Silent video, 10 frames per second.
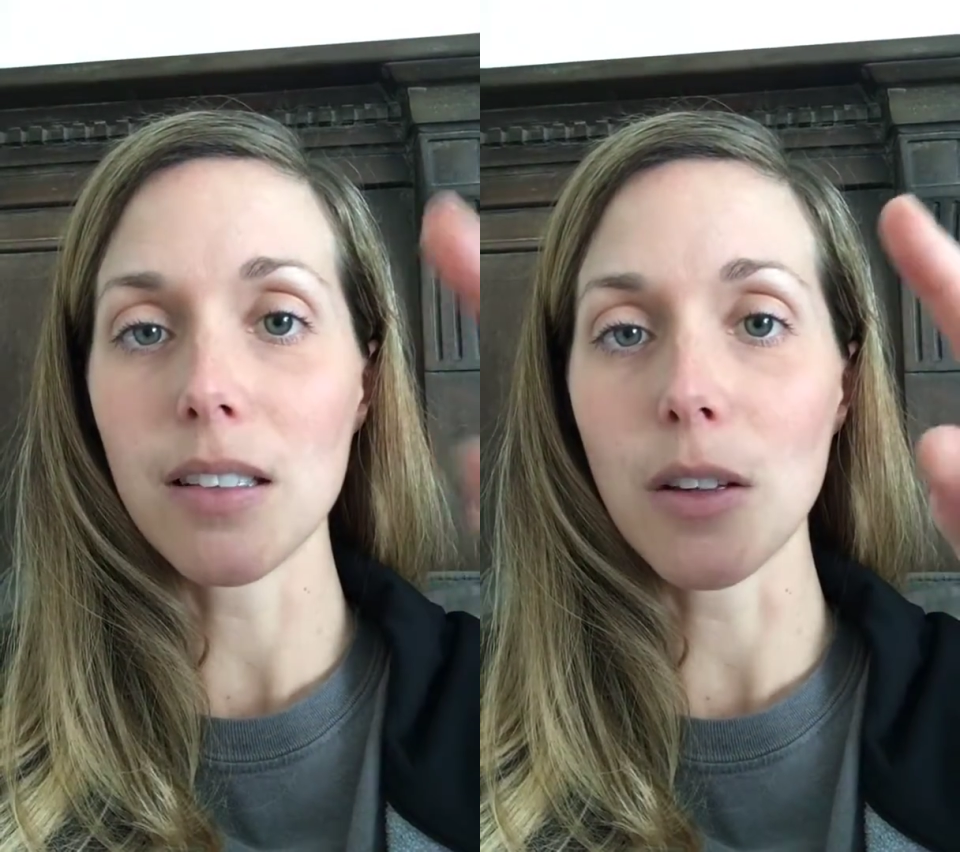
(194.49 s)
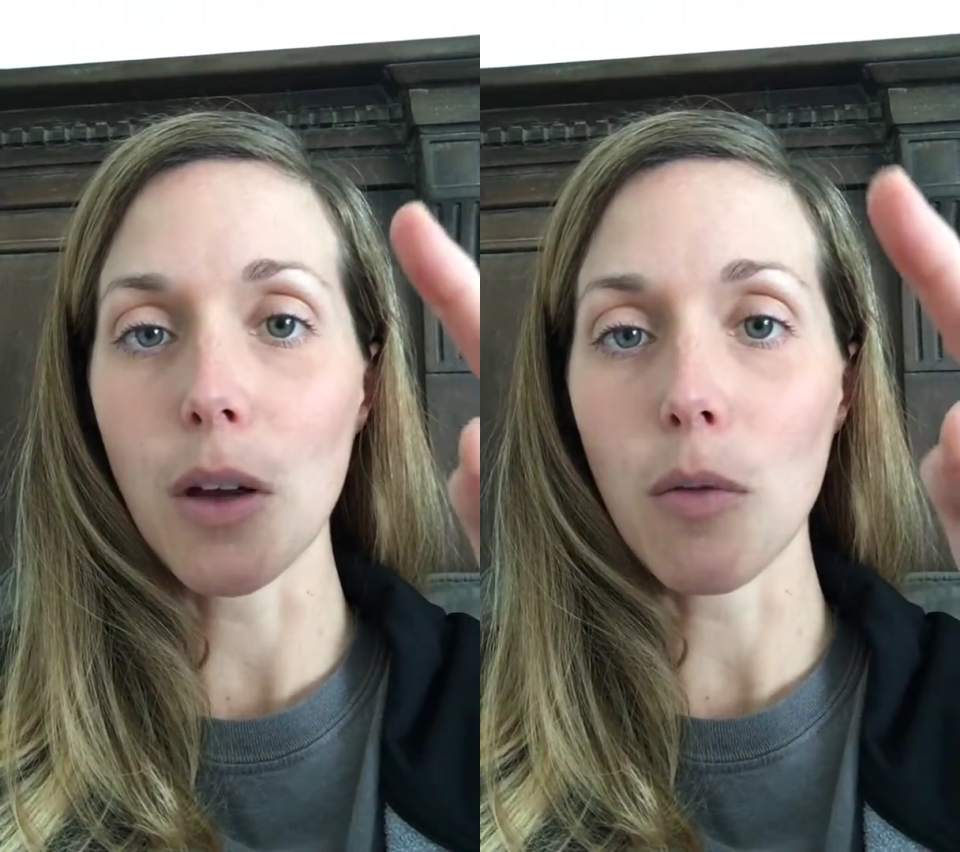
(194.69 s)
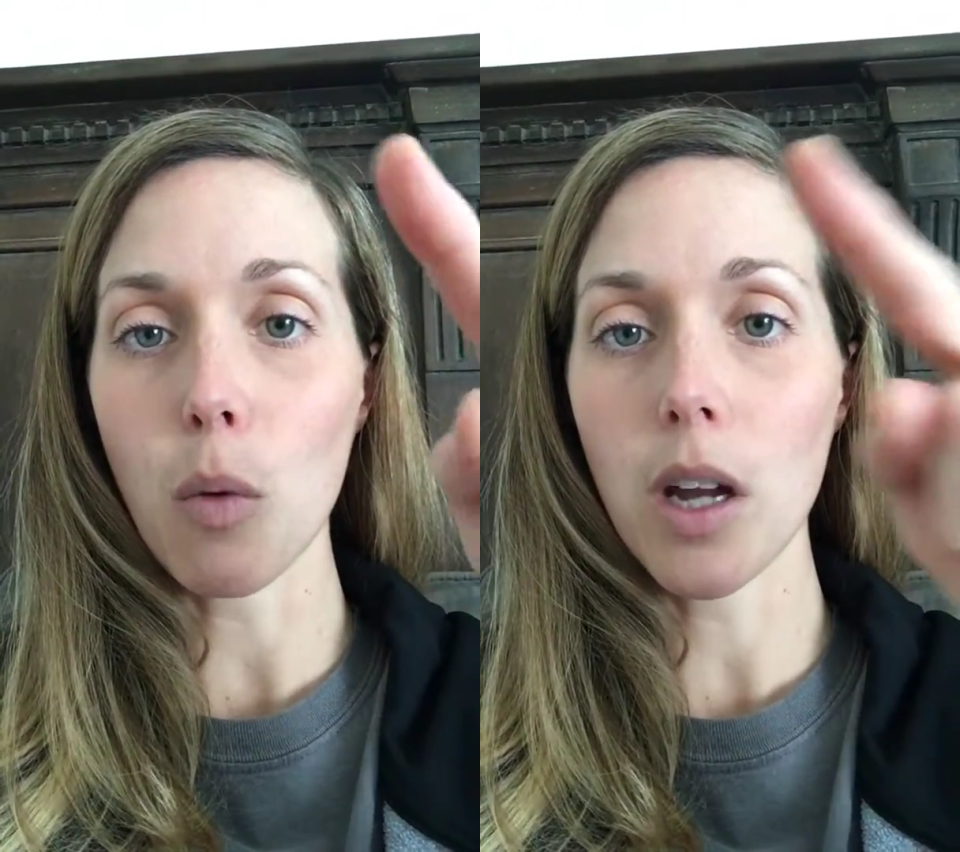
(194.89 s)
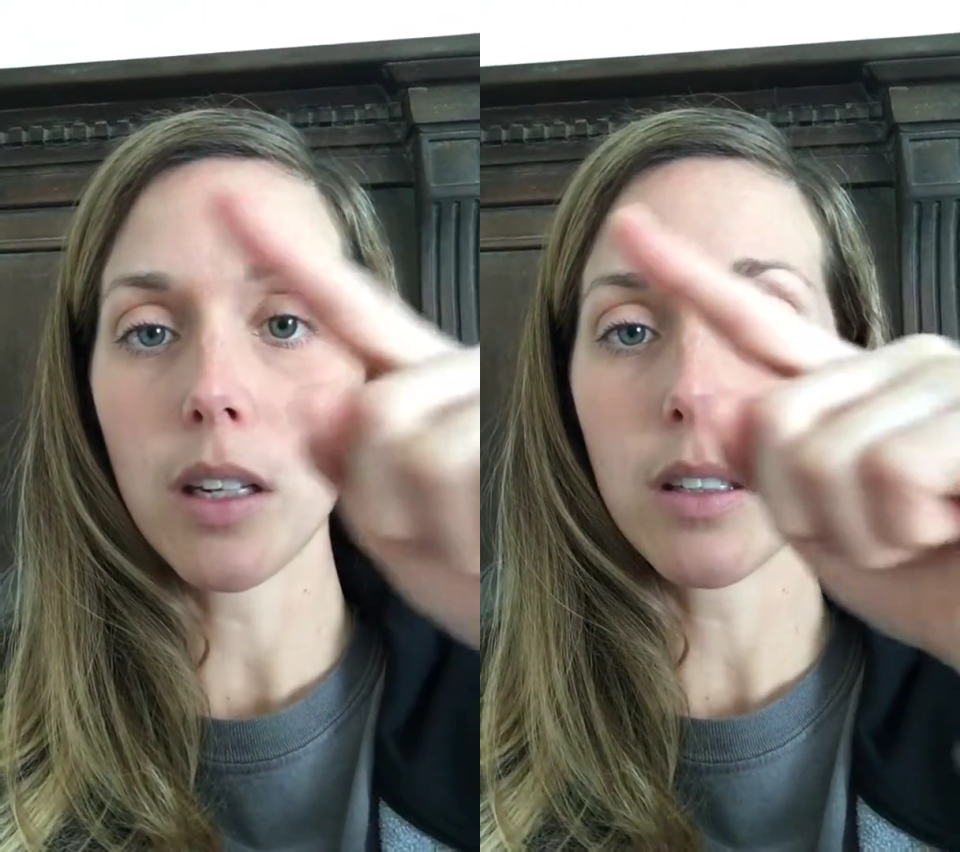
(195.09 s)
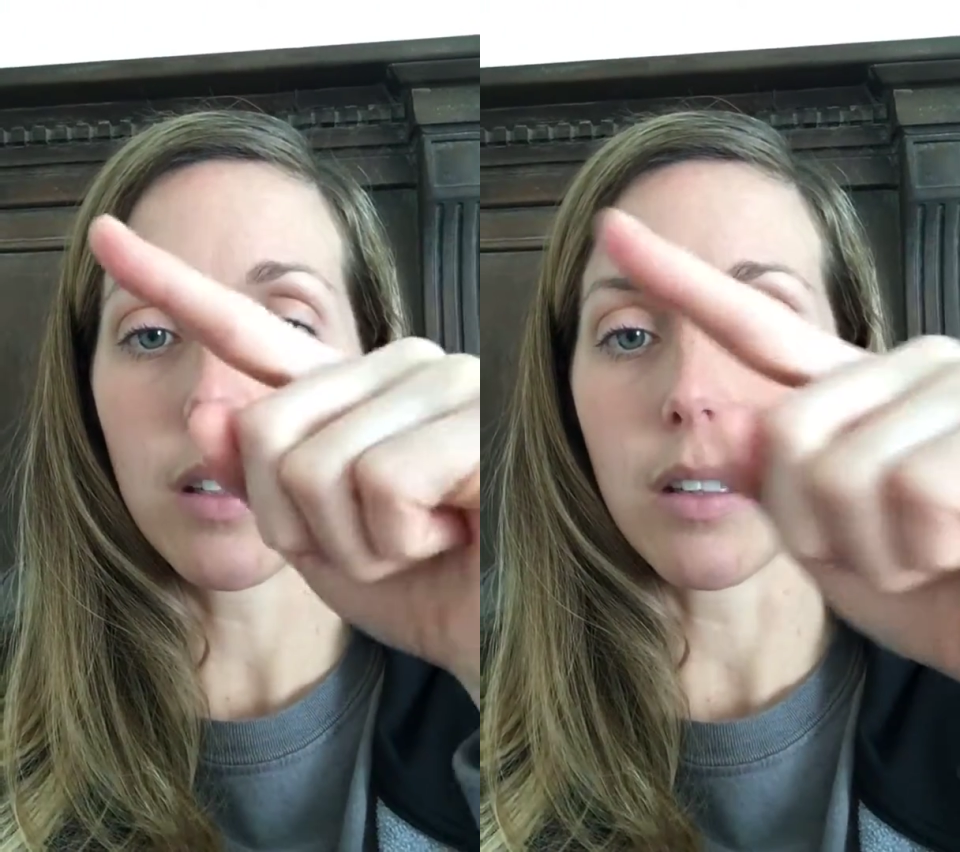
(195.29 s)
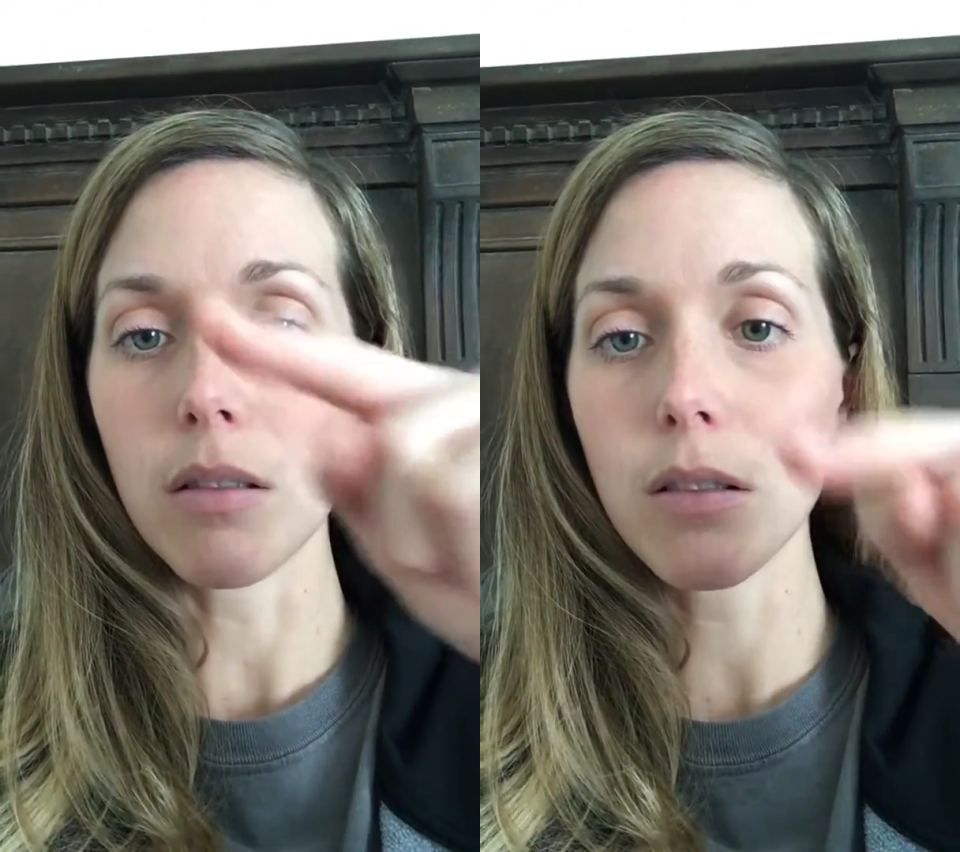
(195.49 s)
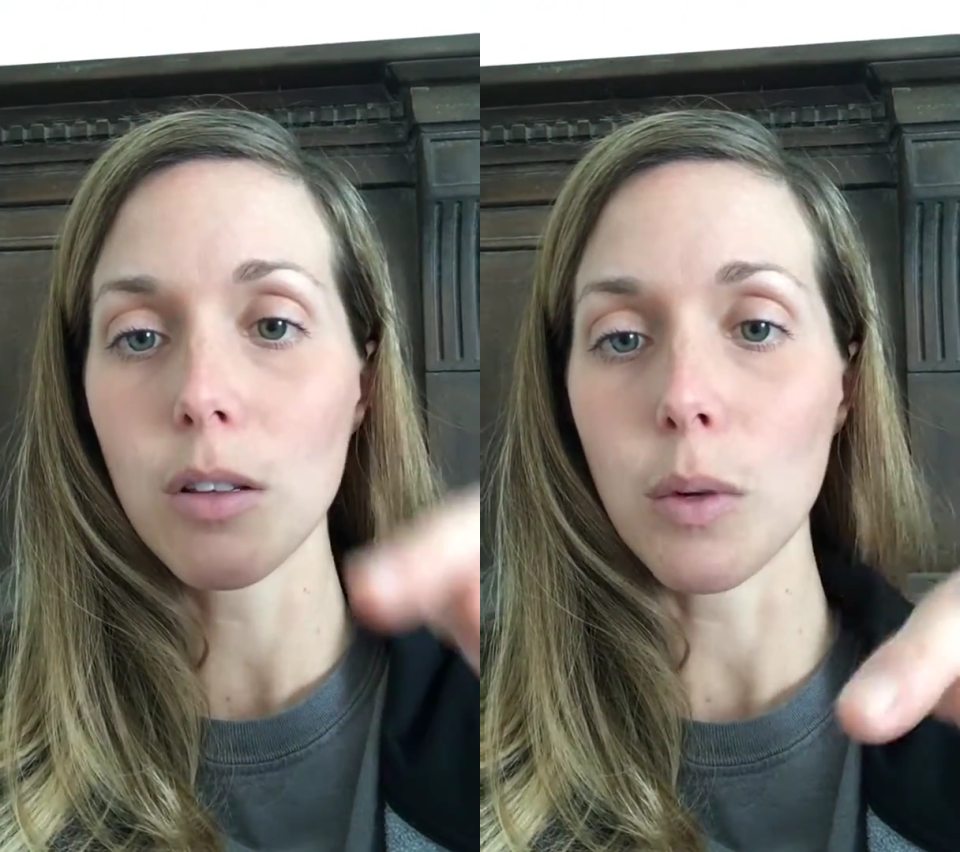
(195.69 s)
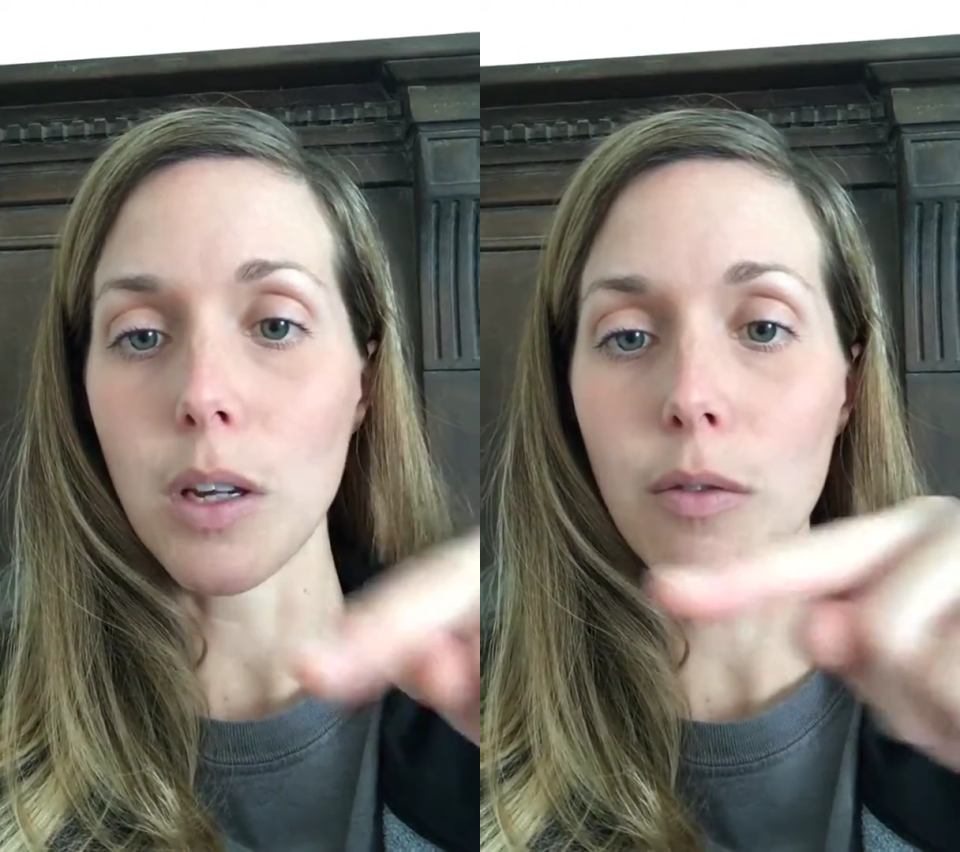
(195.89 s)
So you have 1, 2,
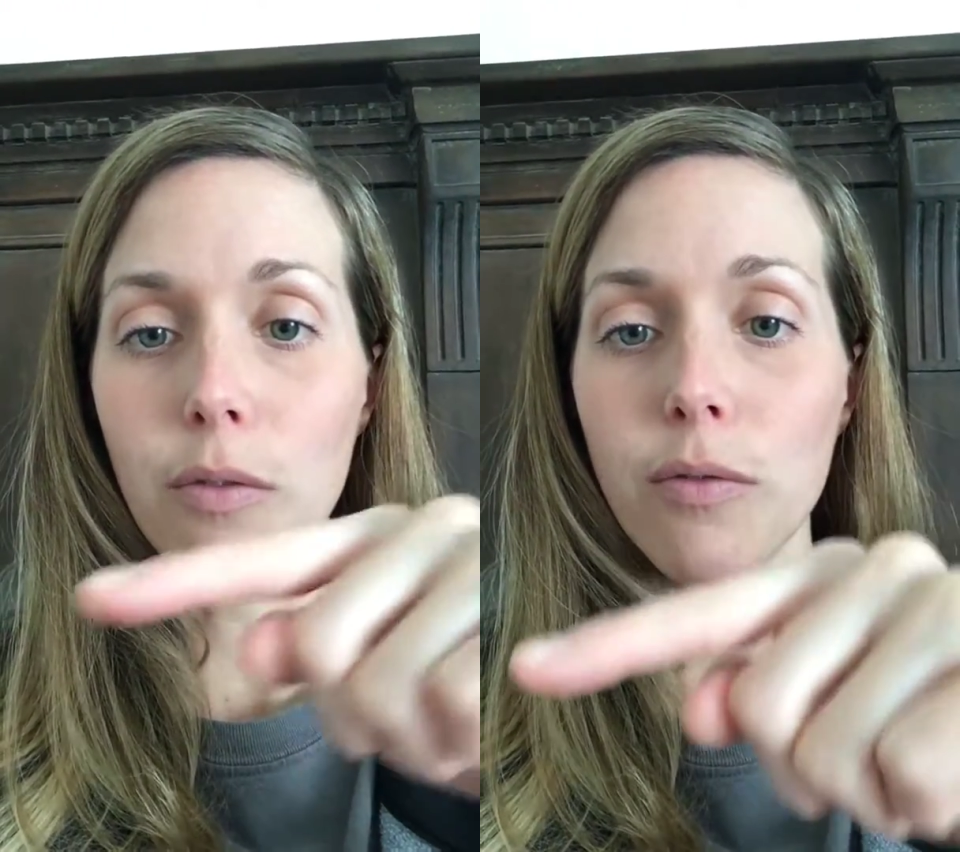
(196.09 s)
3,